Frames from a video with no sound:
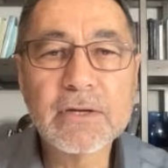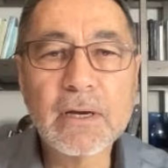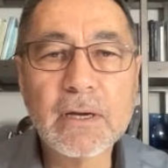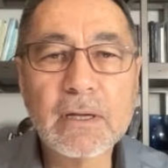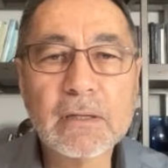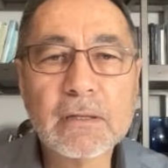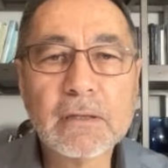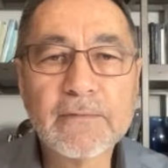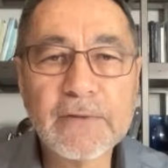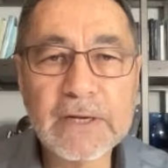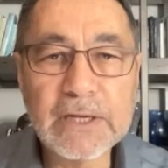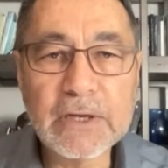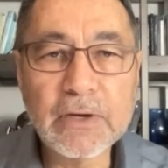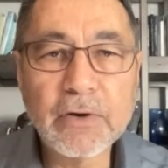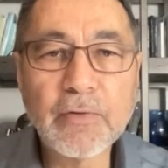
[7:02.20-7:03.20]
little
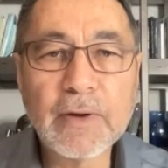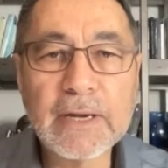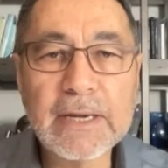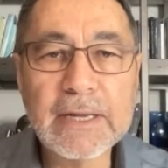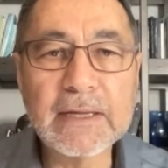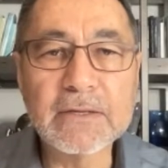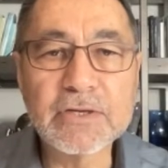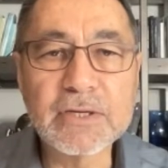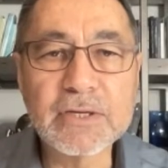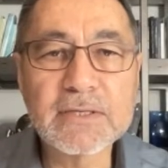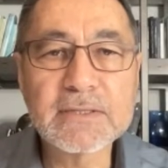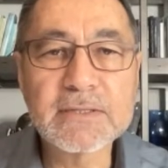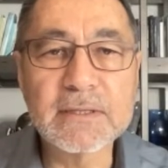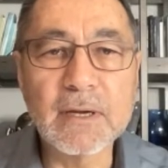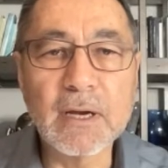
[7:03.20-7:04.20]
video greeting and
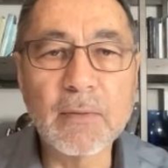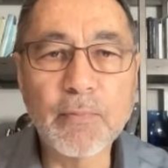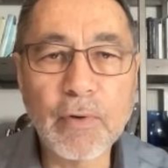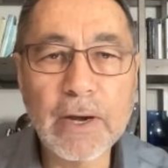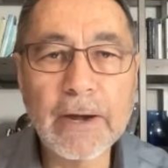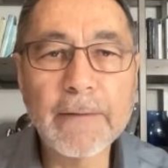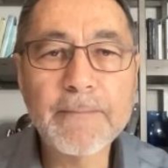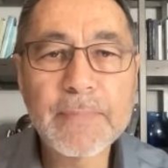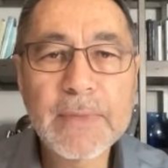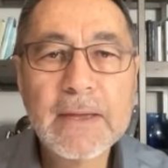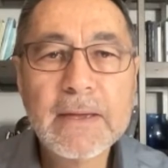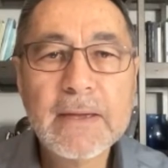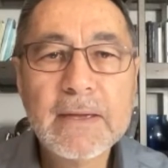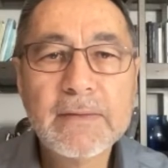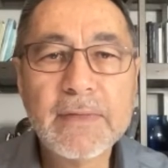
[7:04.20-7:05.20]
just a prayer
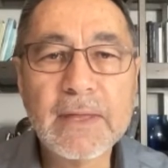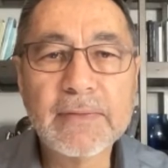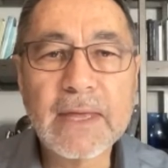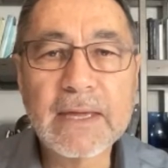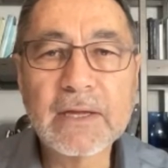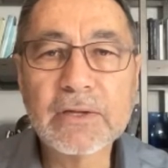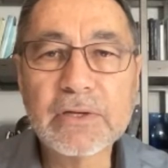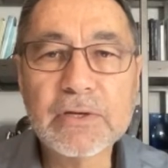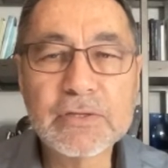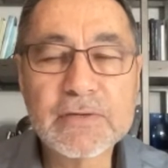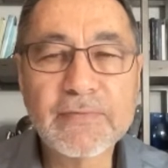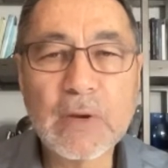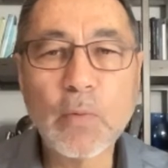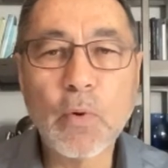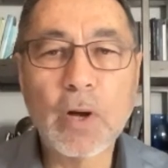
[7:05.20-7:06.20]
that they can use if
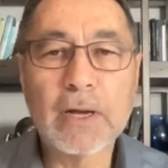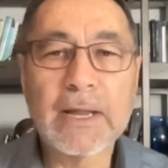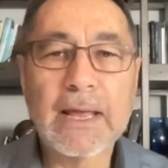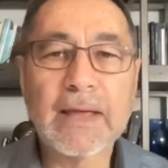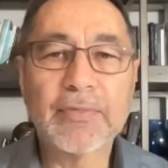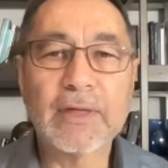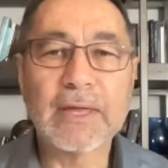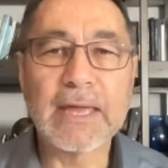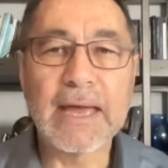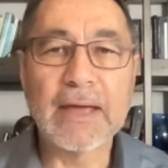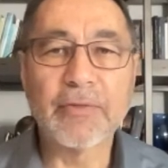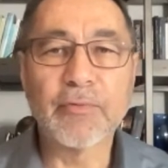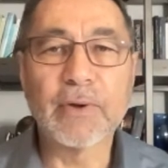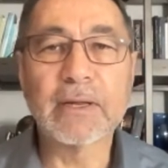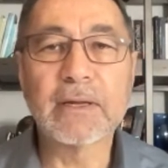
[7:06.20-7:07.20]
they want at the
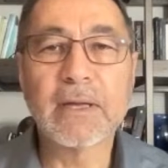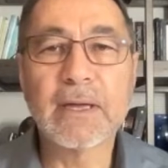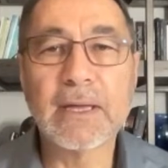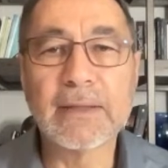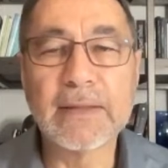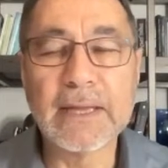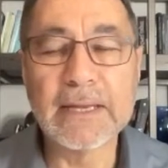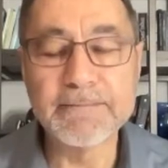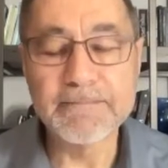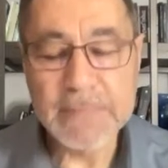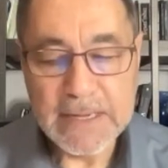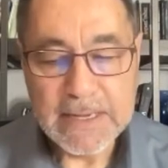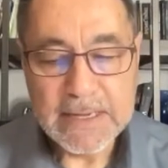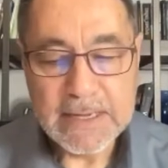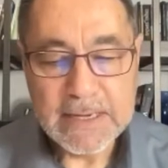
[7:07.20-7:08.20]
gathering. And then,
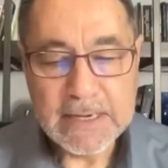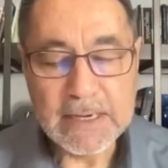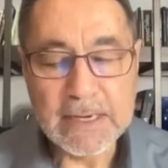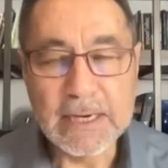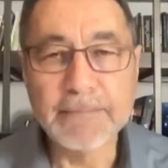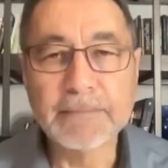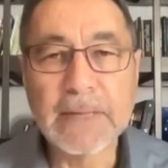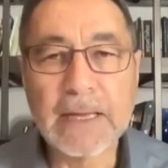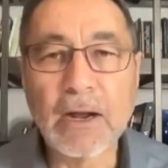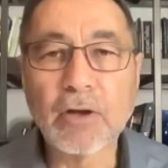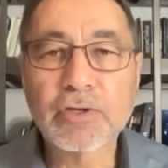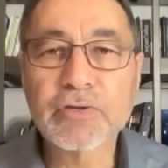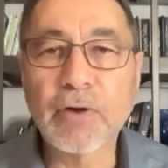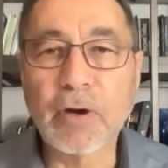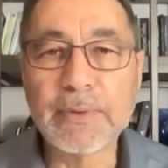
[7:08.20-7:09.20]
and
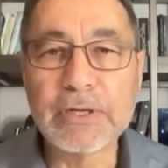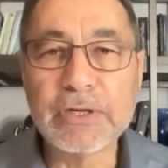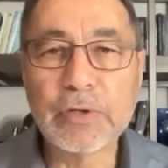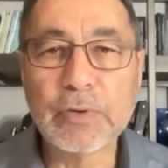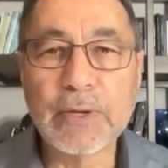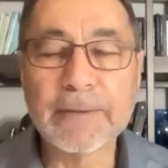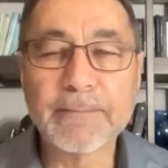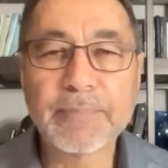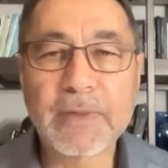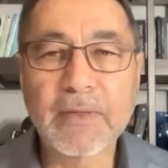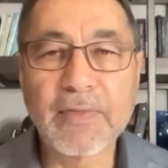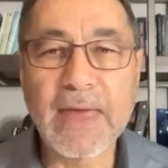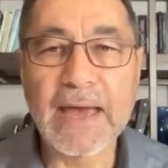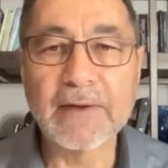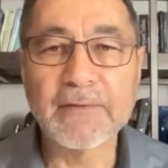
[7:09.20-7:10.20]
also I'll be doing
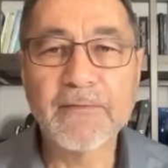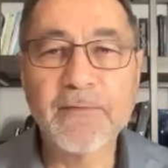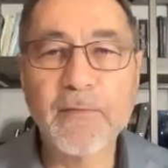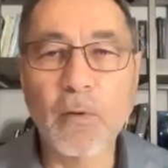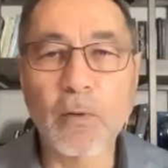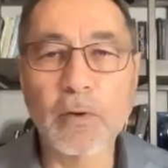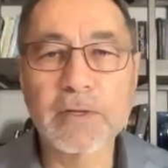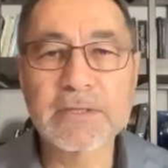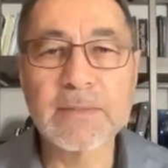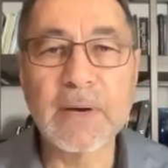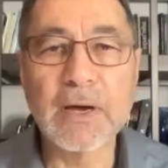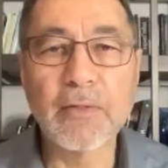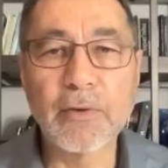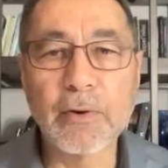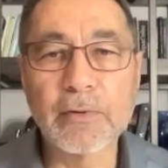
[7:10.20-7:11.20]
that for some
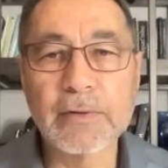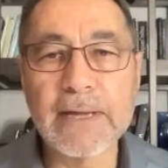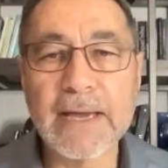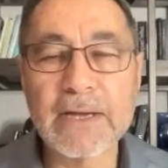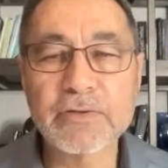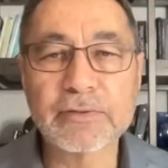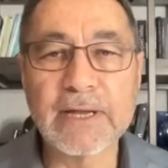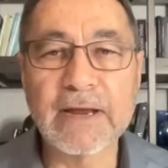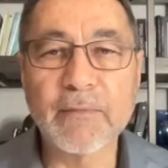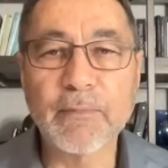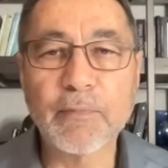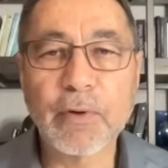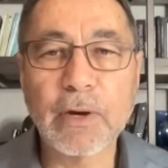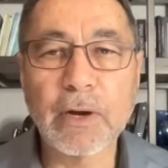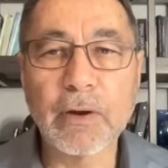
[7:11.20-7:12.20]
other National Day of
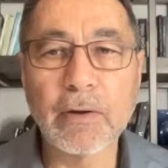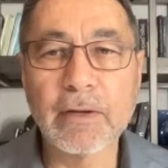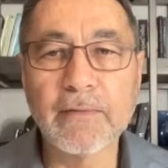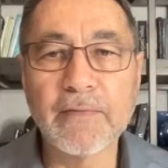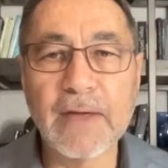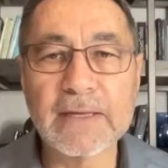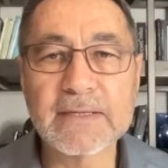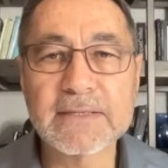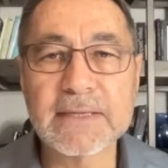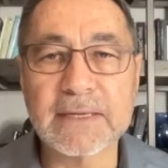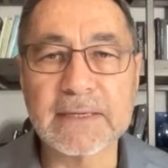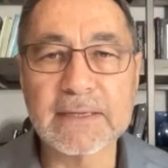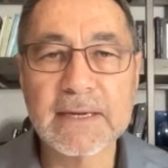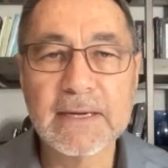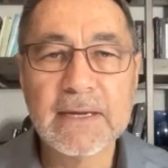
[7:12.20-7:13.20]
Prayer events
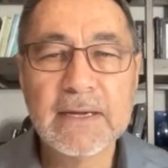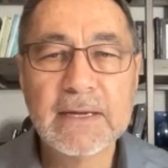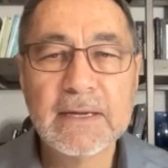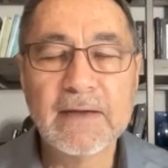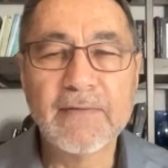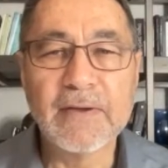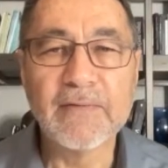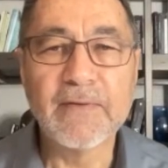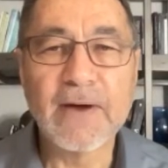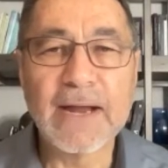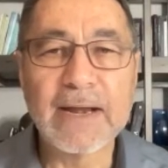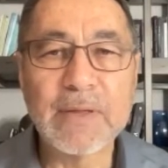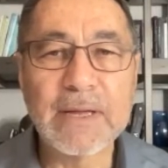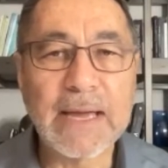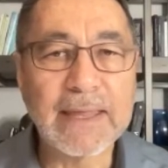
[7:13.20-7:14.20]
that have
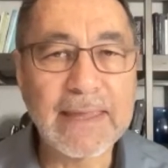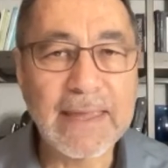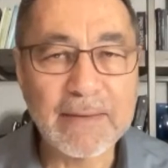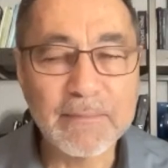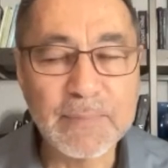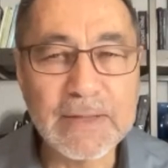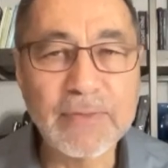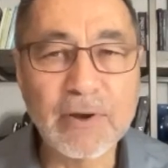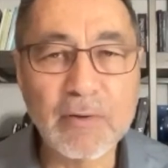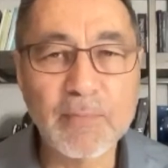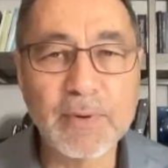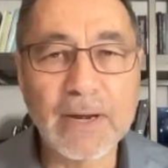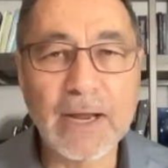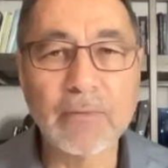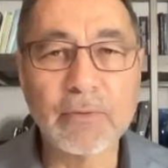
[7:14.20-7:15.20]
invited me. I can't be there,
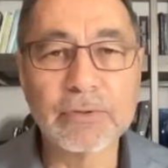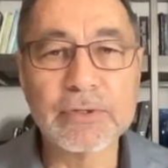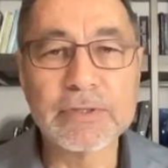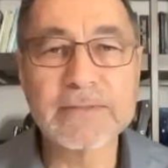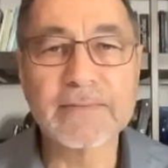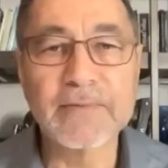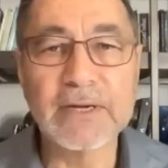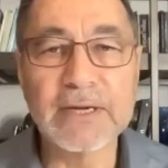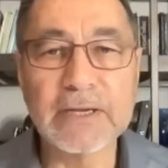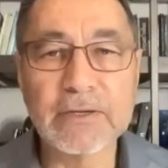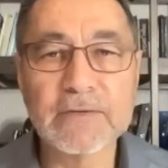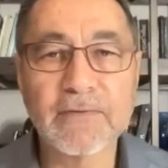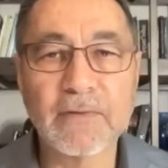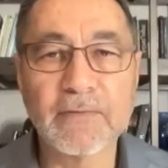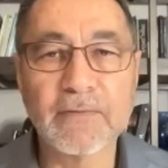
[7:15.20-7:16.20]
but I will do some
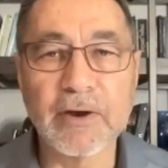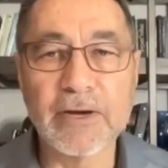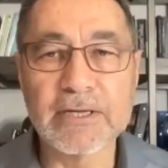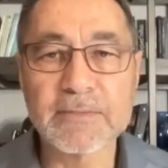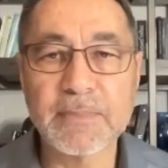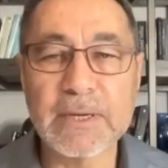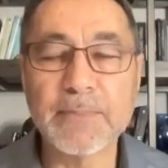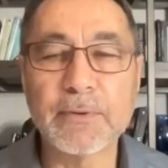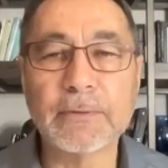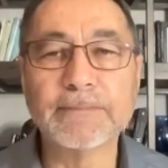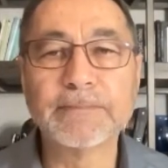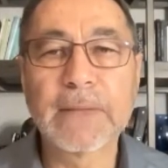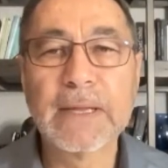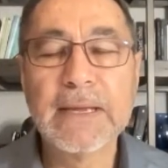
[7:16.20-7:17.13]
videos for various people.